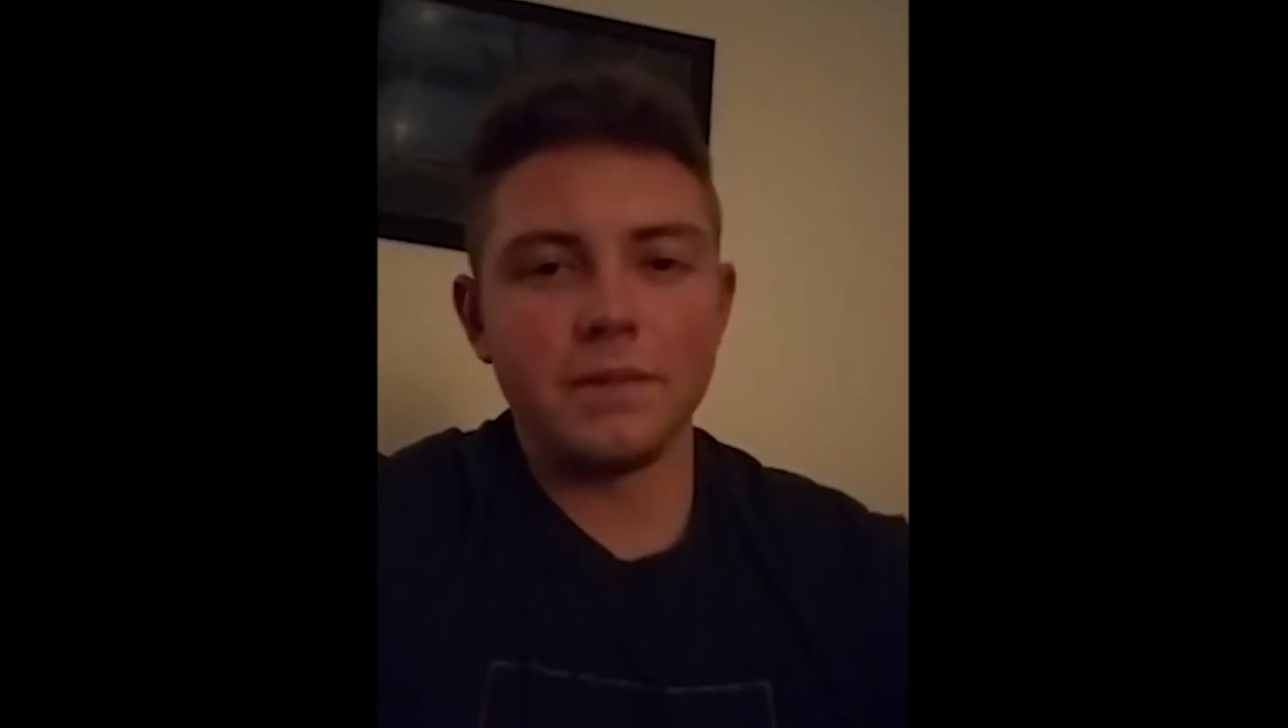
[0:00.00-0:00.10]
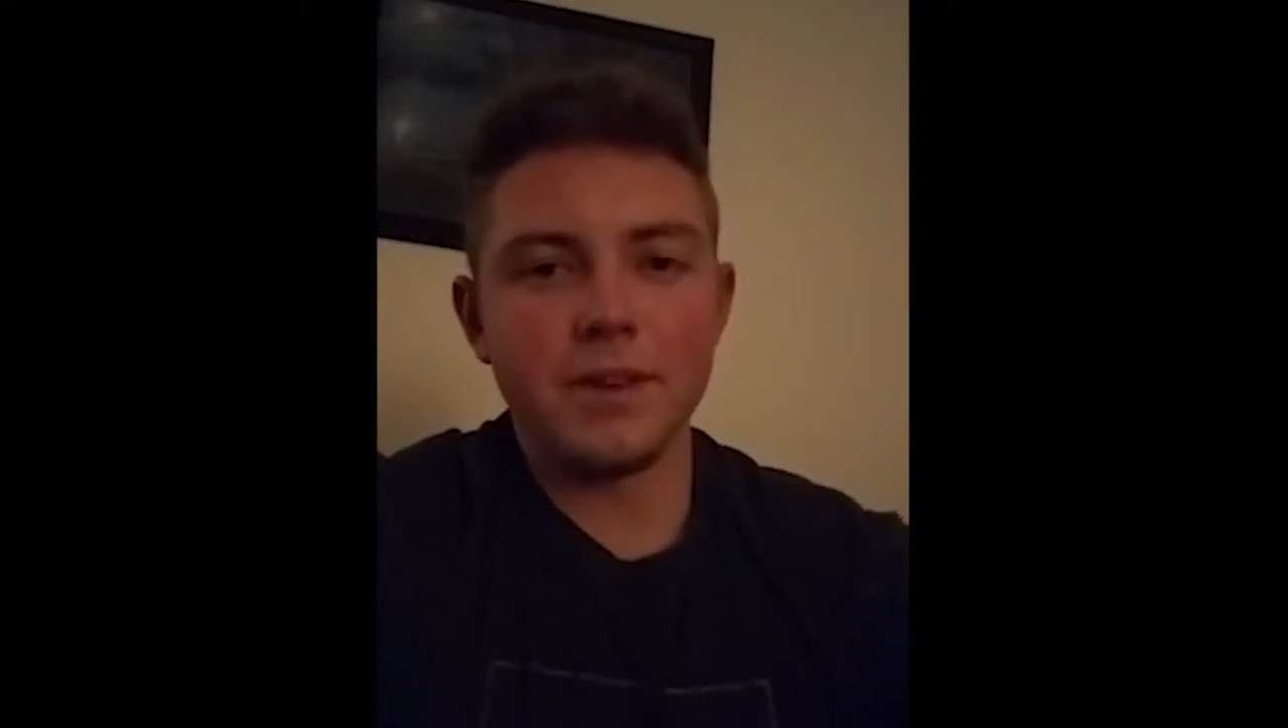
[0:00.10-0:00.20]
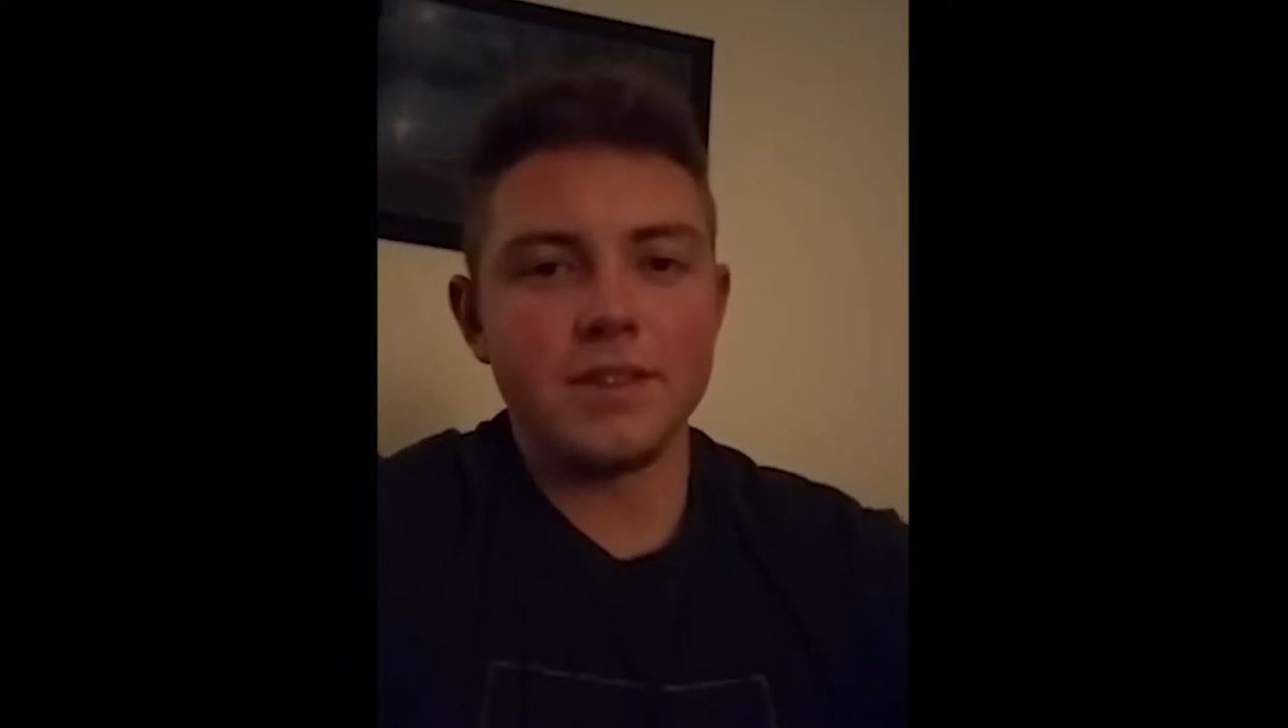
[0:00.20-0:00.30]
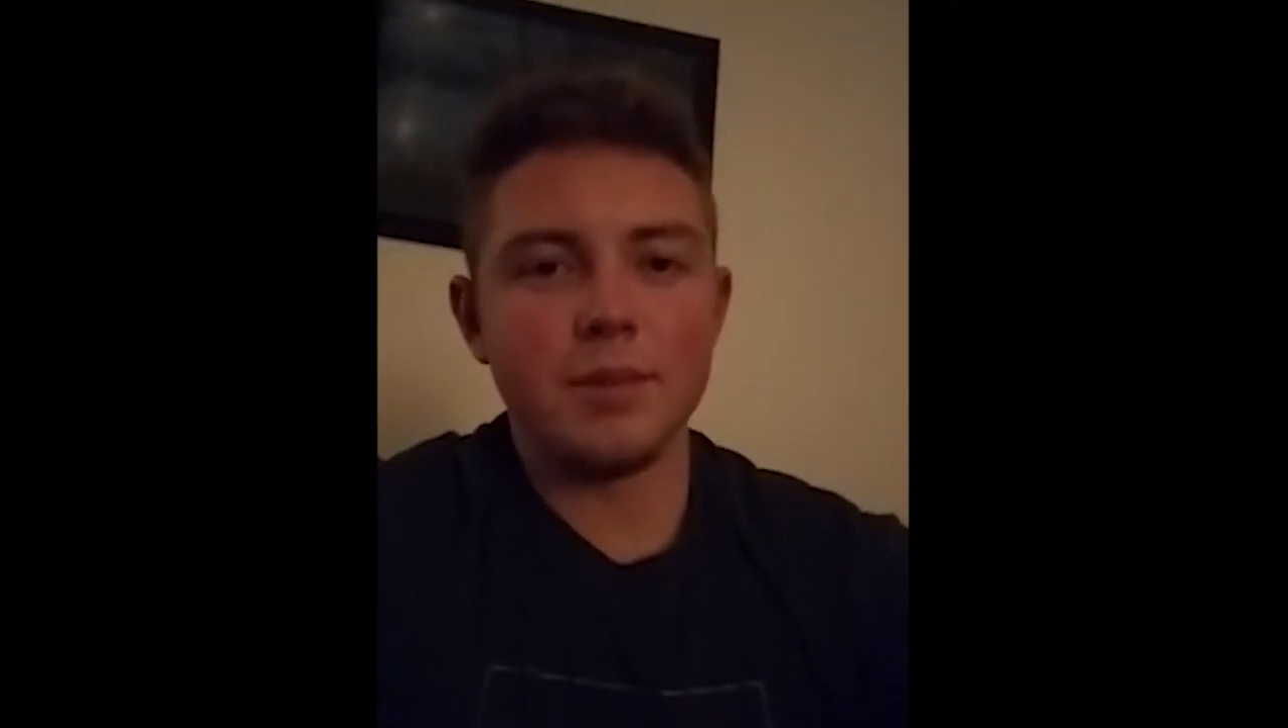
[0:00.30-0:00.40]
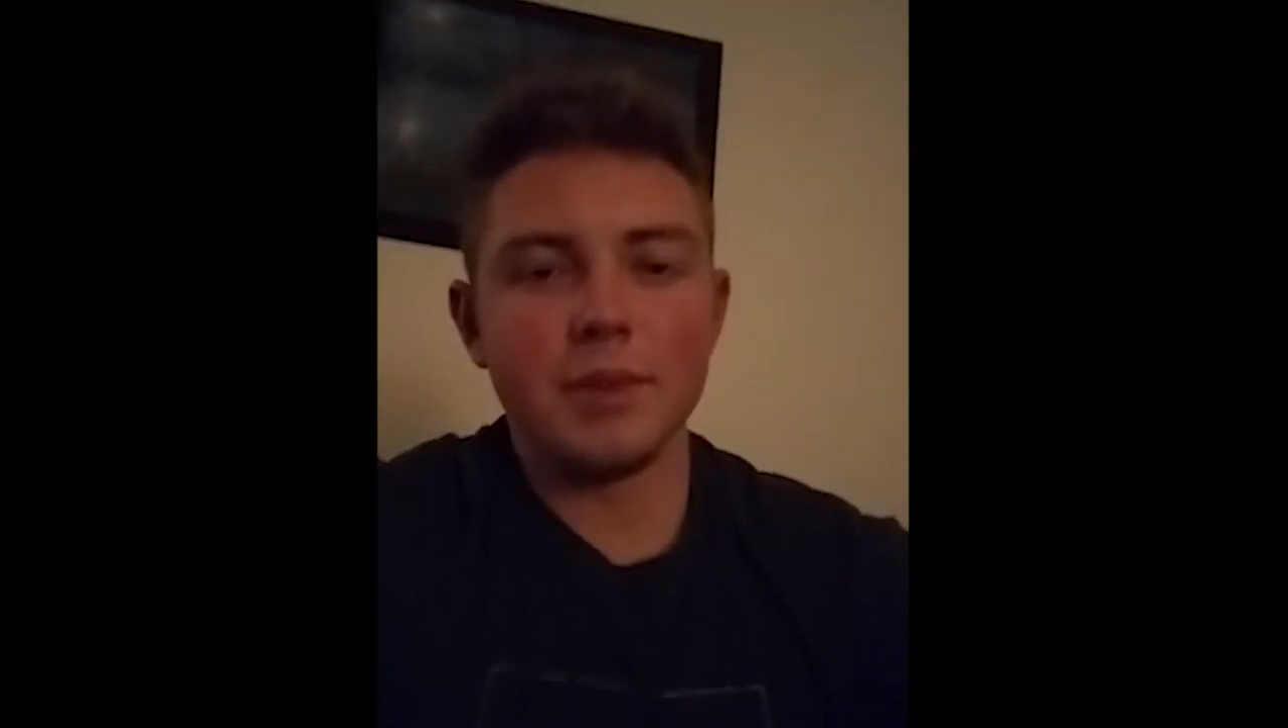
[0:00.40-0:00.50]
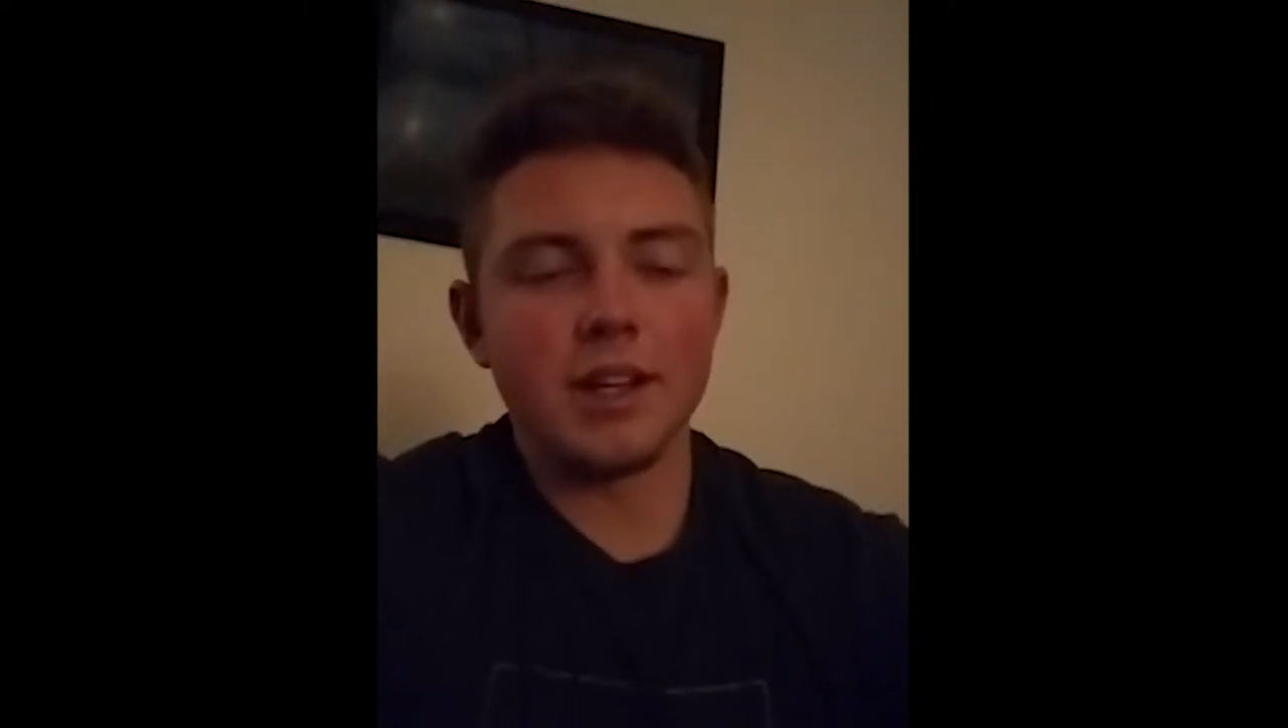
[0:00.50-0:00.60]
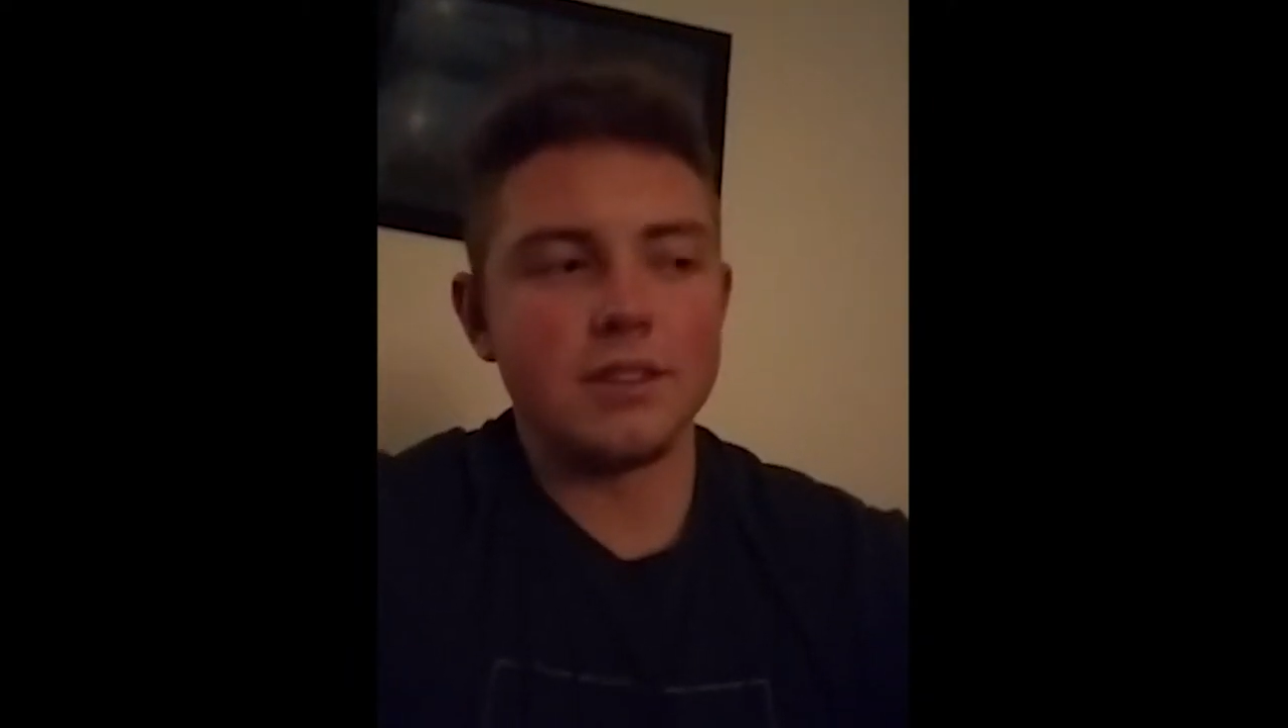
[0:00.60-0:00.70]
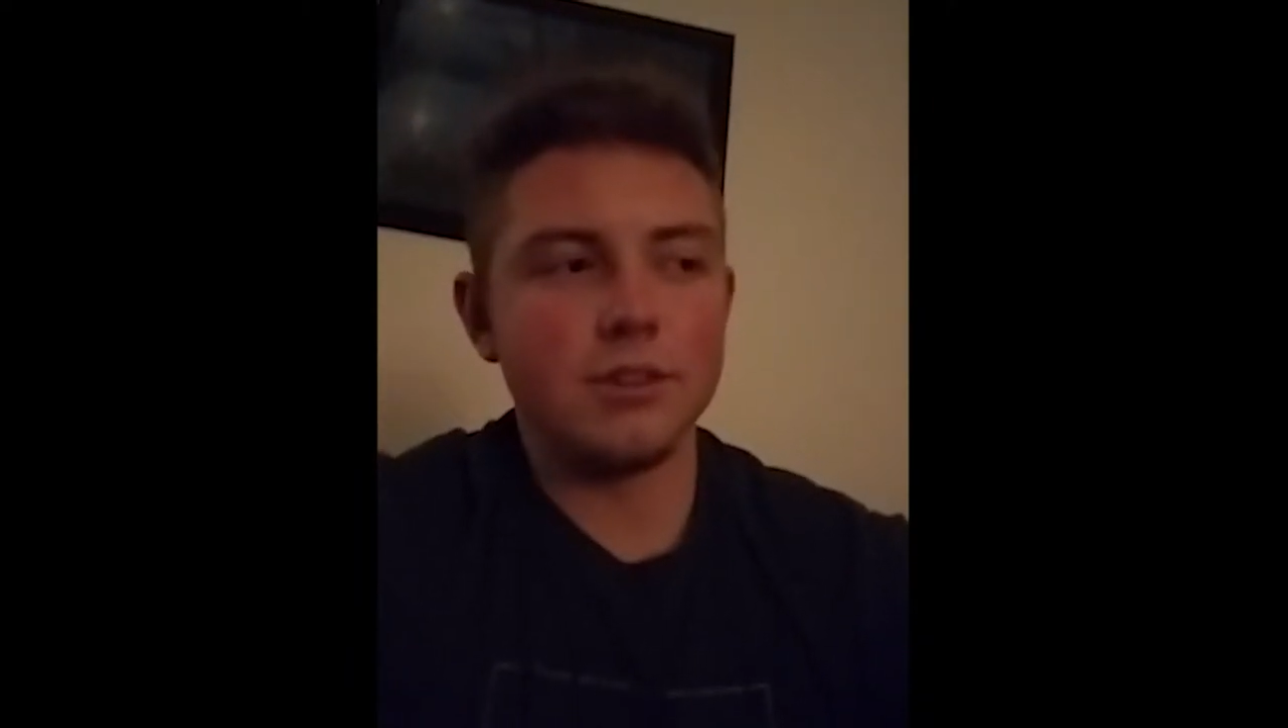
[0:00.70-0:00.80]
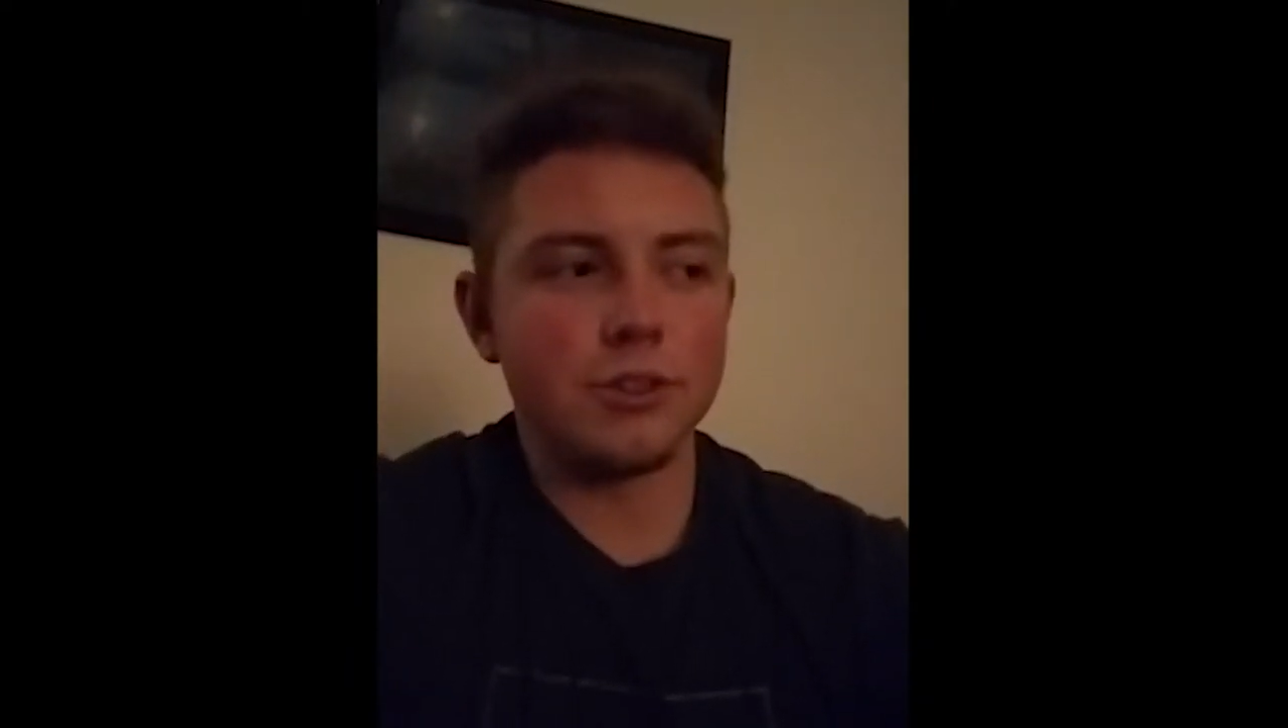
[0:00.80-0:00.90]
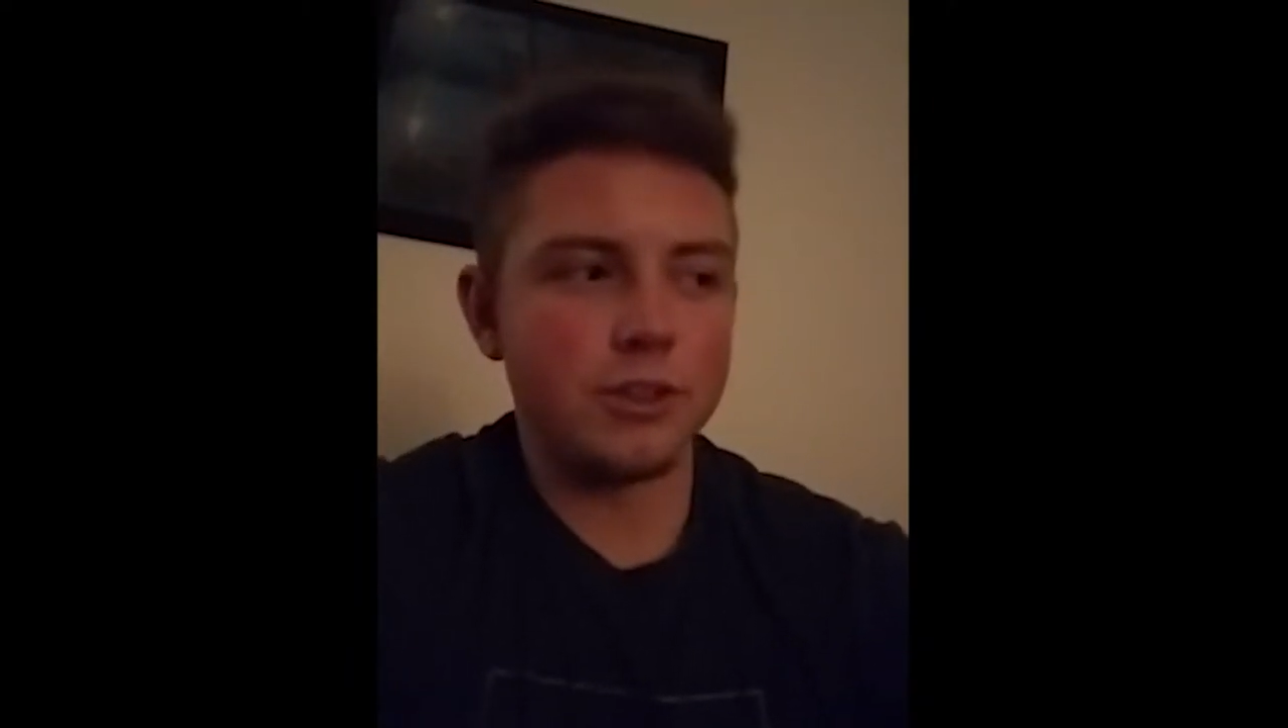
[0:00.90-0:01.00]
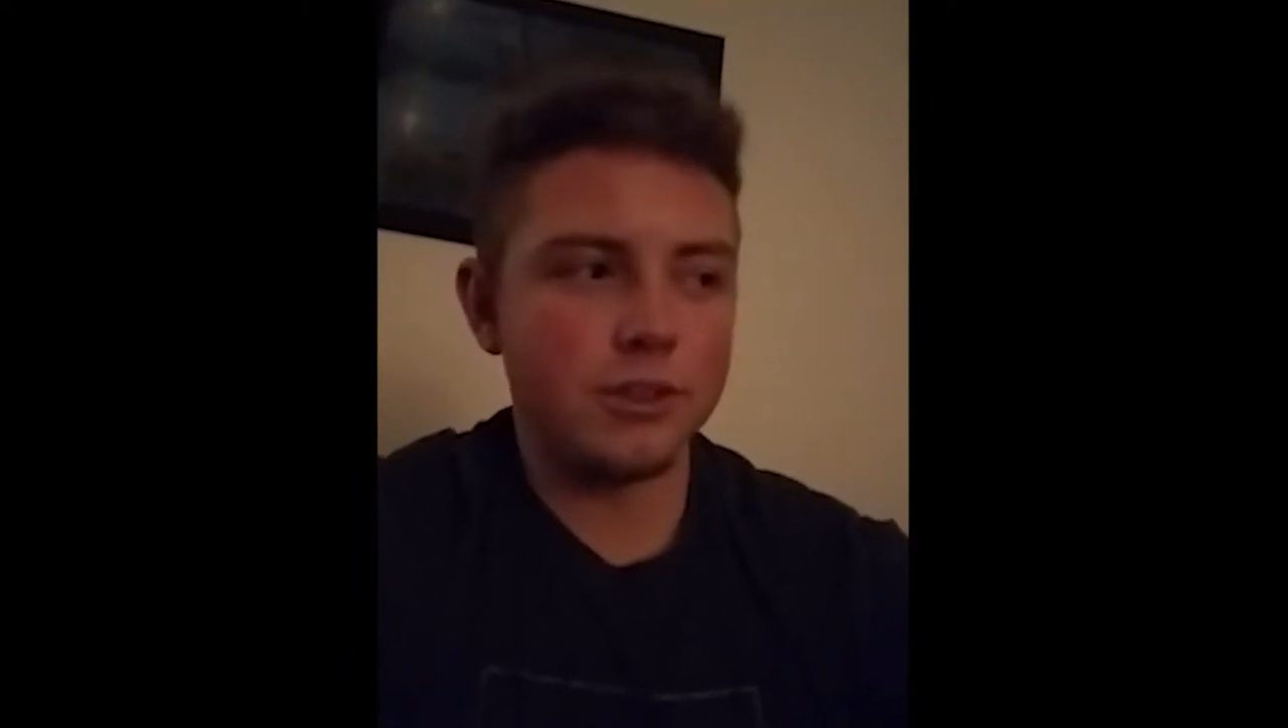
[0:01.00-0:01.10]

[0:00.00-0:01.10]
total of 15 minutes.